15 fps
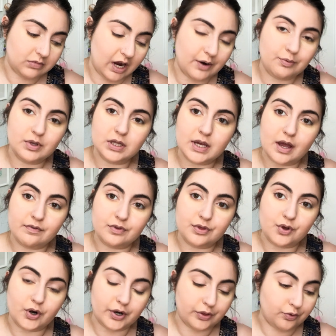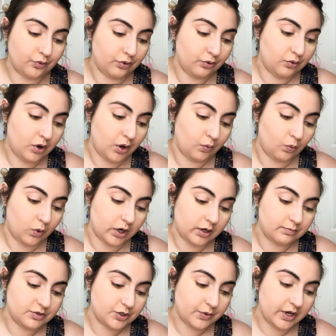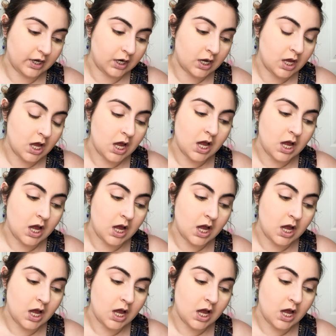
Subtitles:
I really haven't thought it through on what I'm doing.